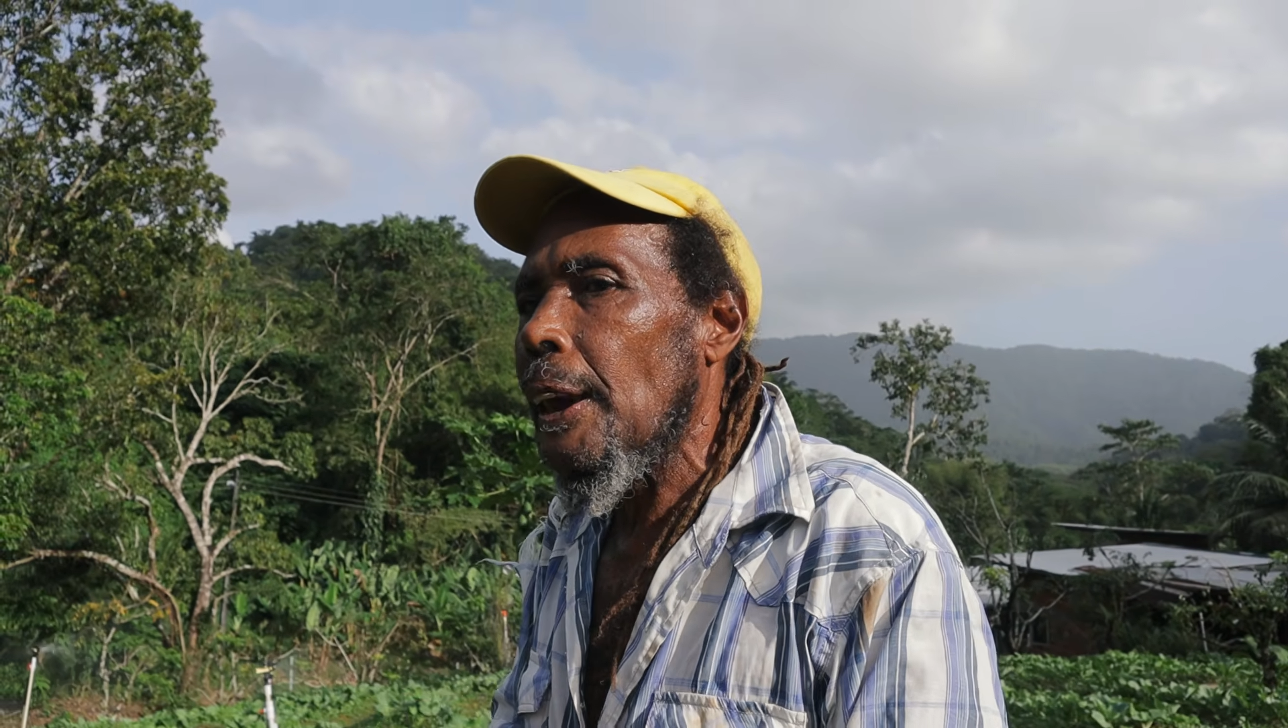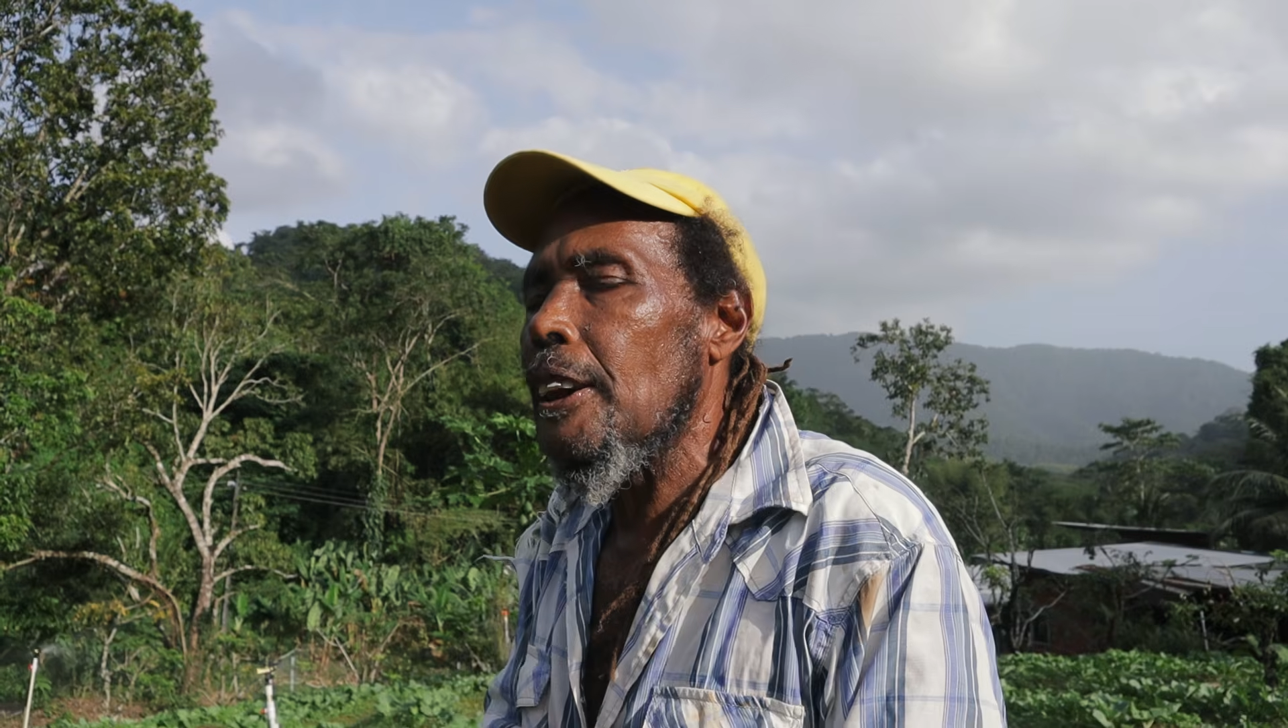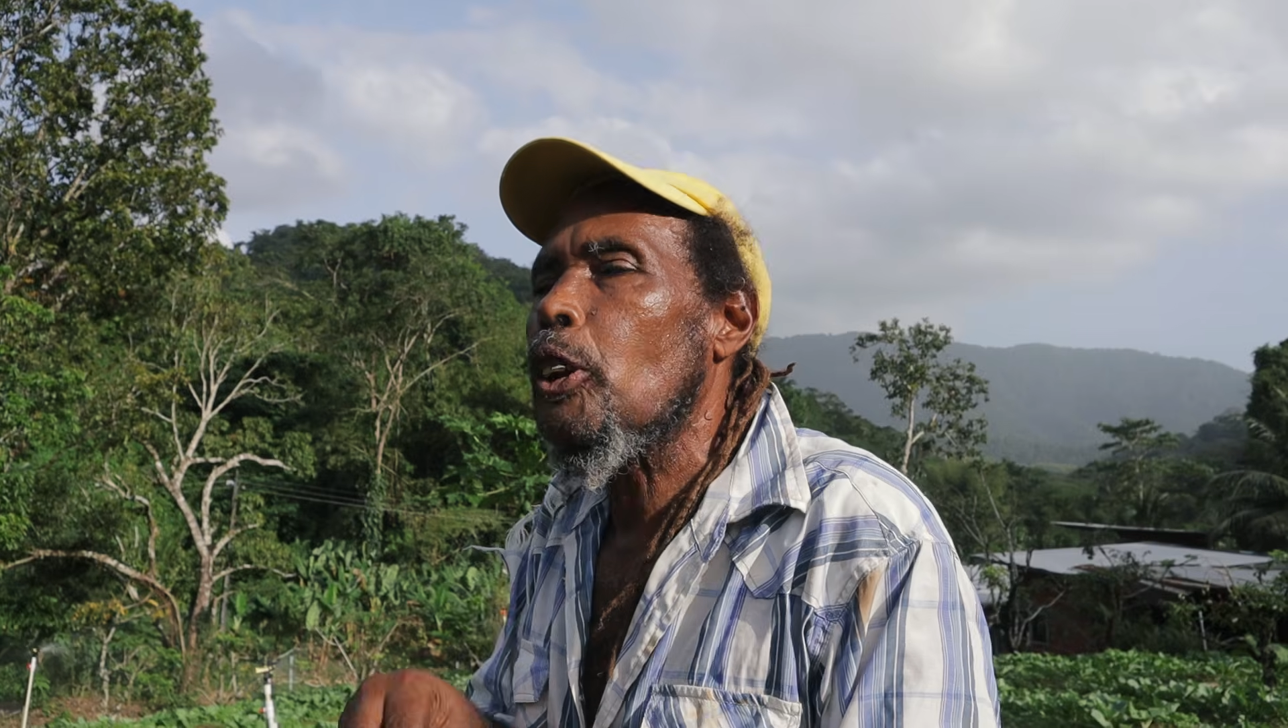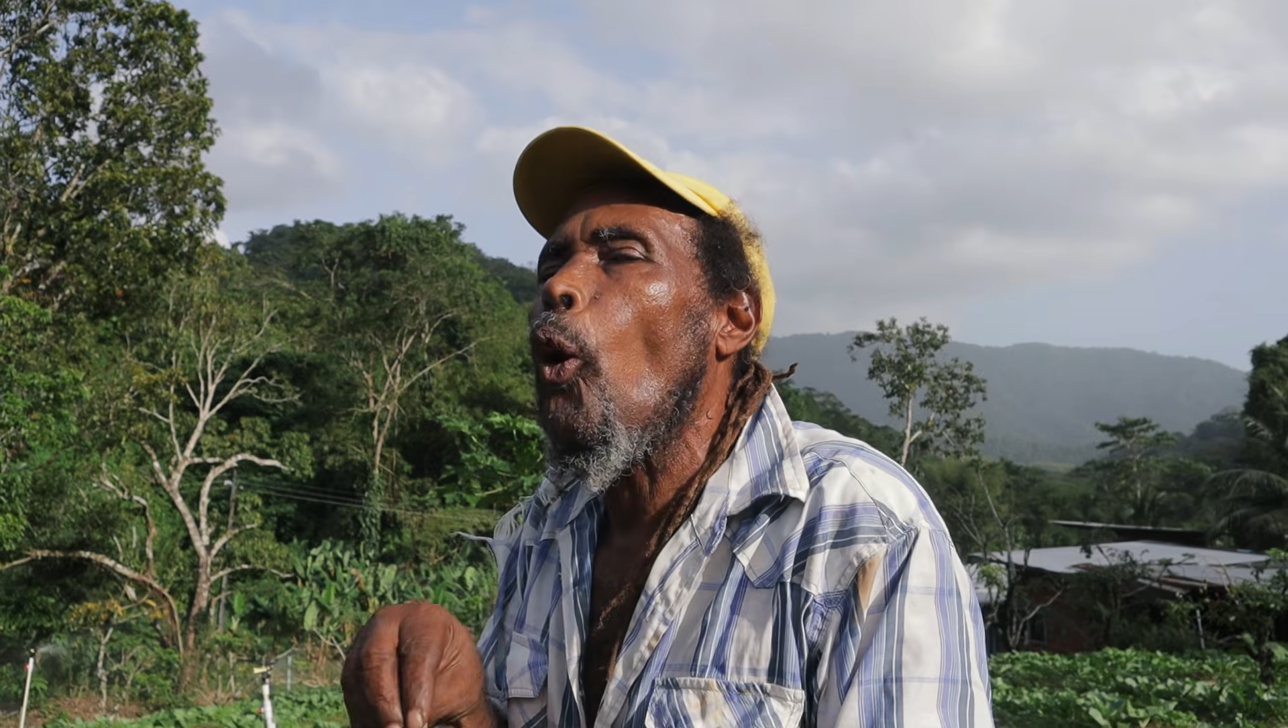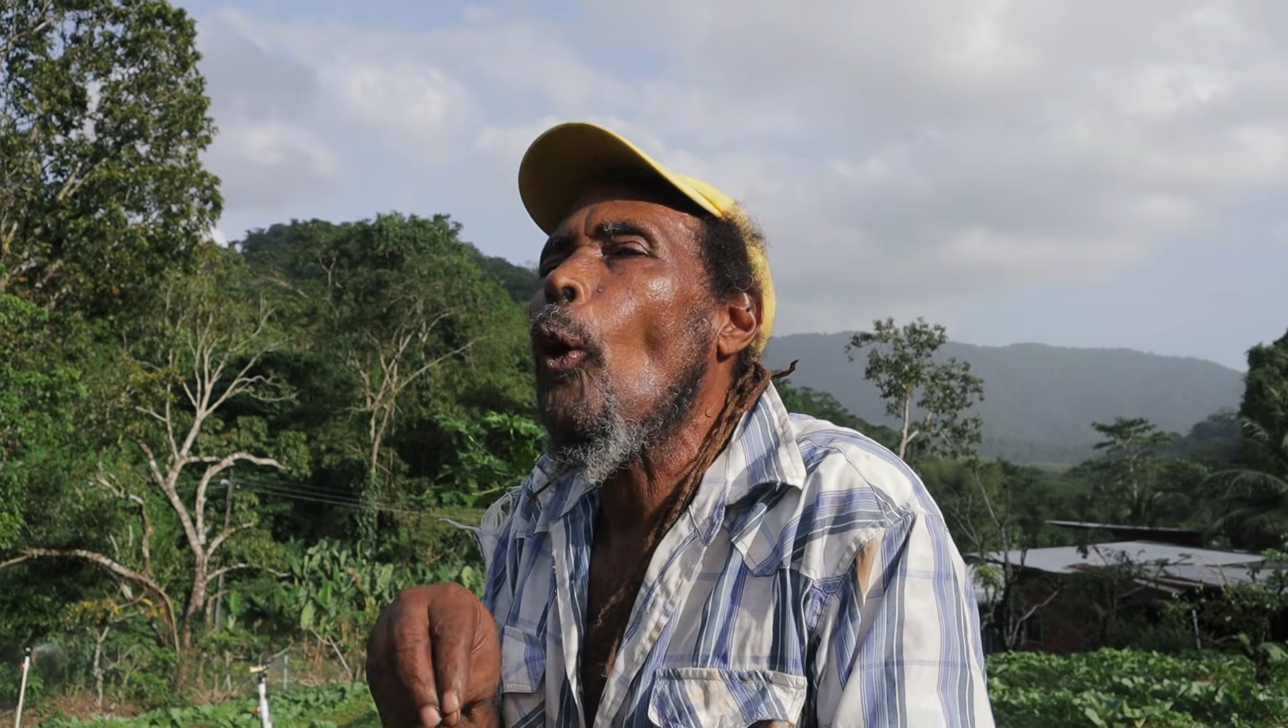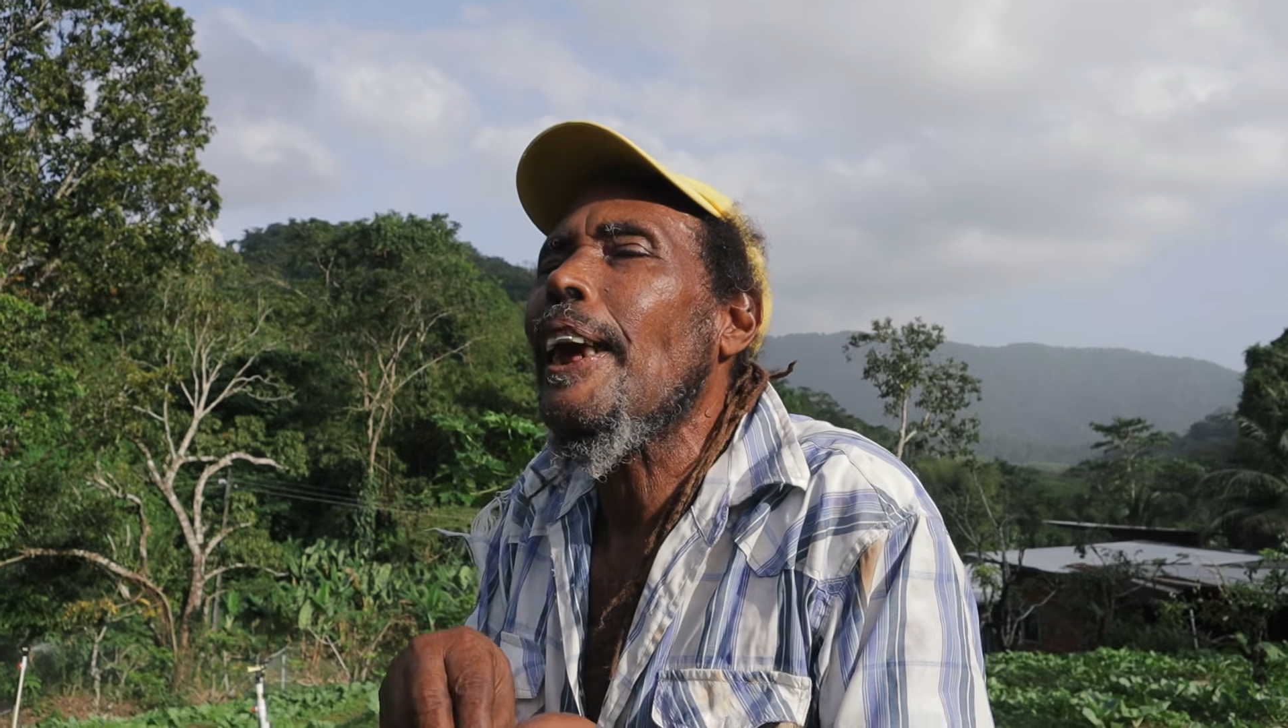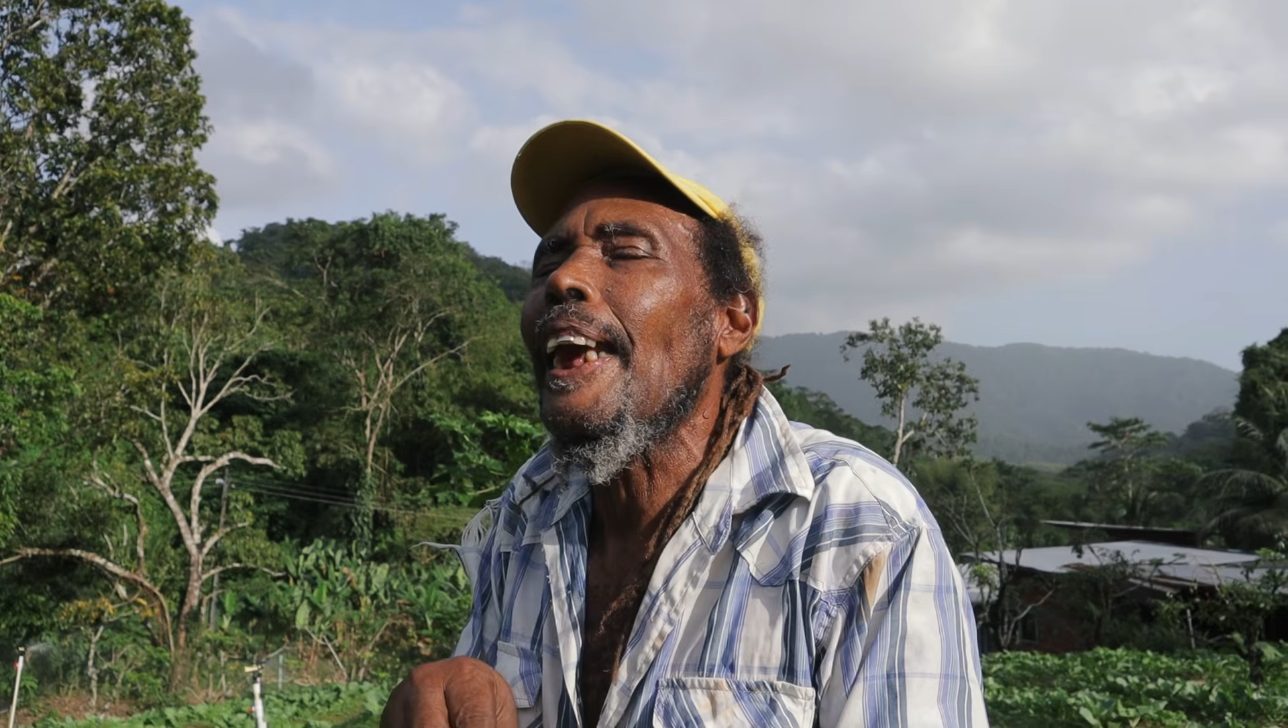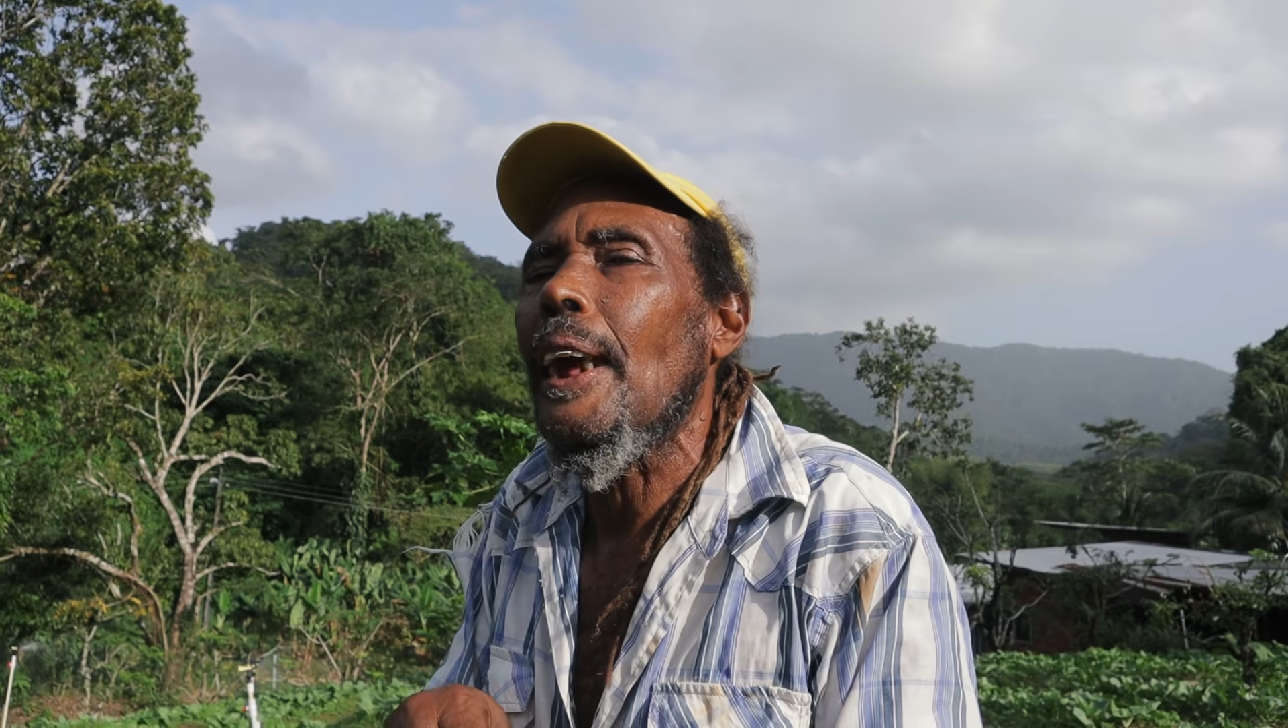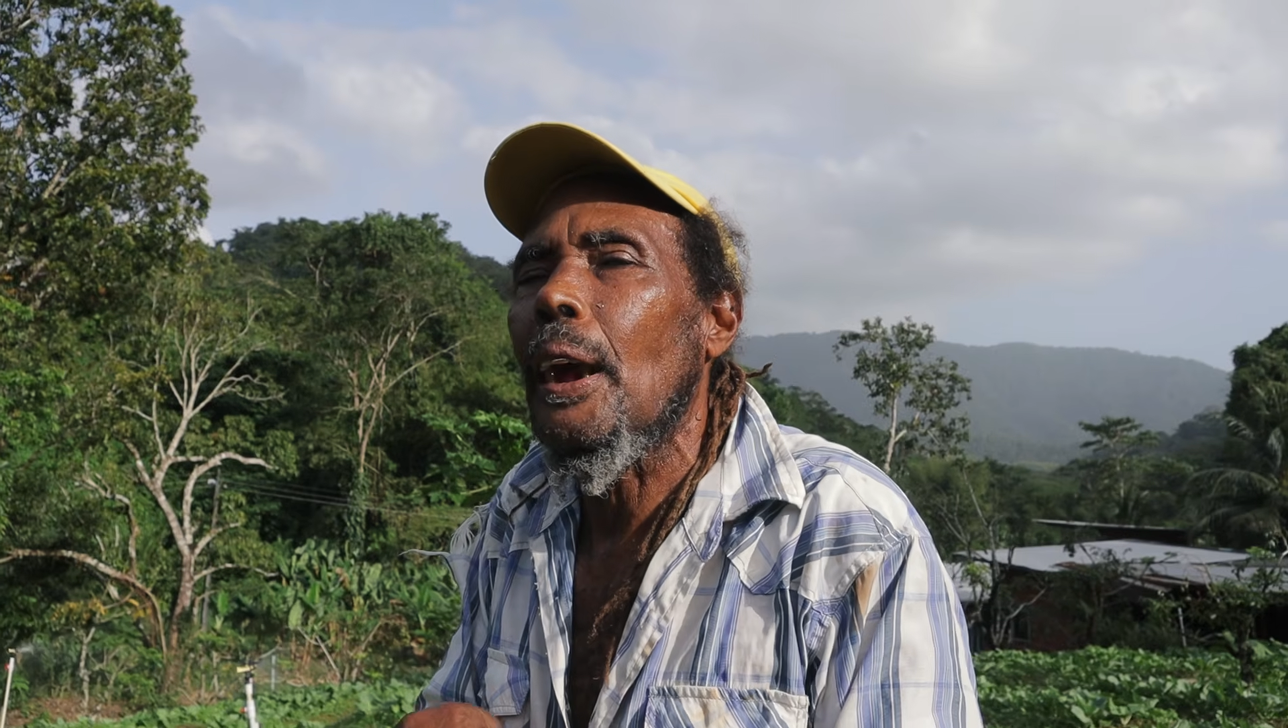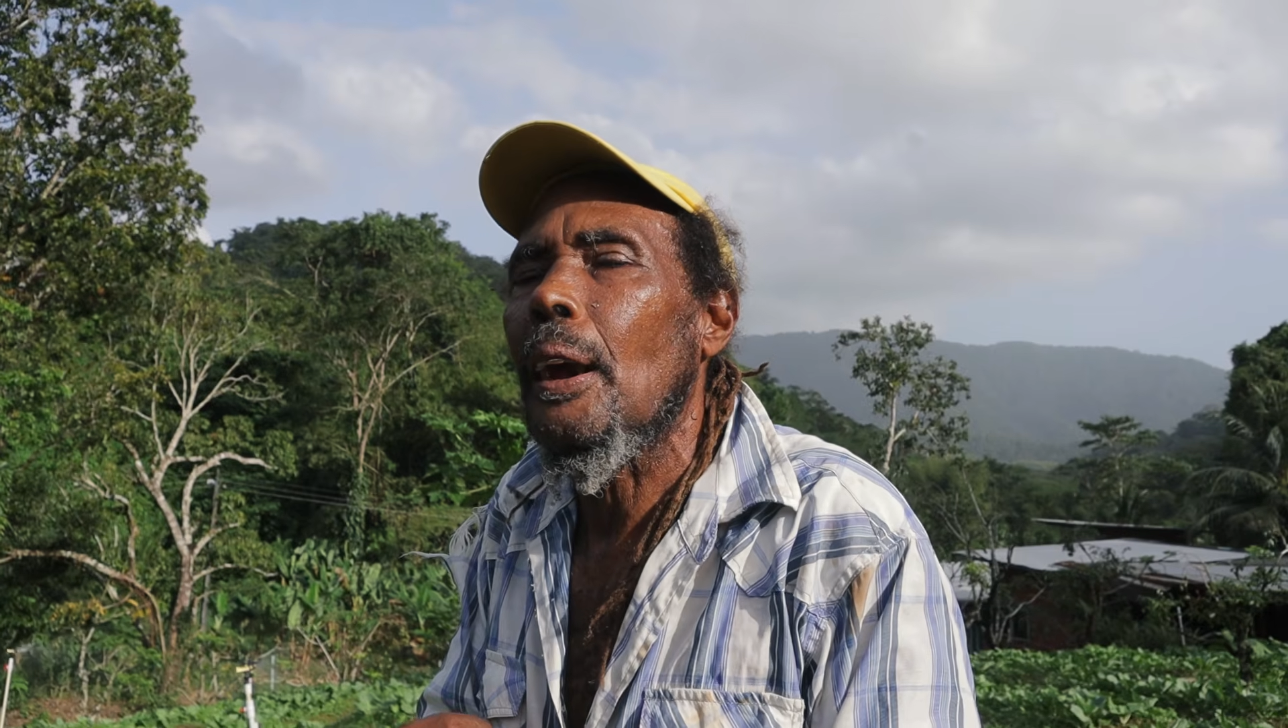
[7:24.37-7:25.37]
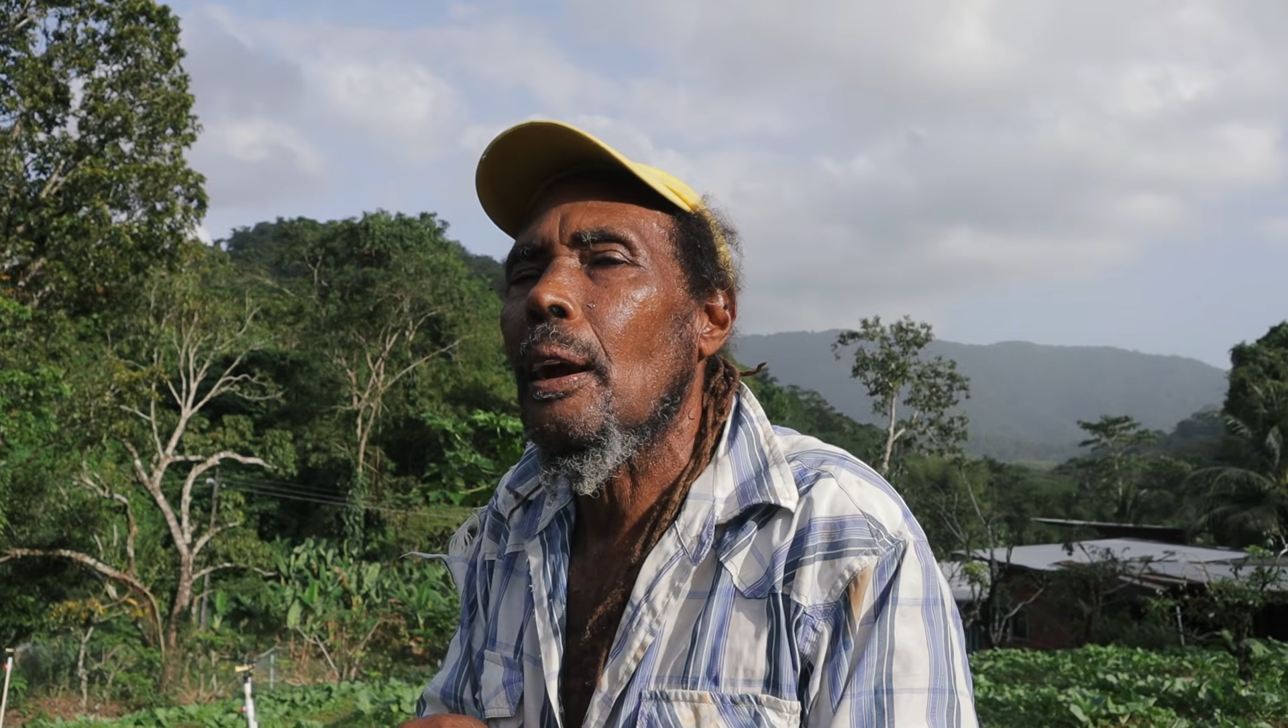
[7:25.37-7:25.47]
it's okay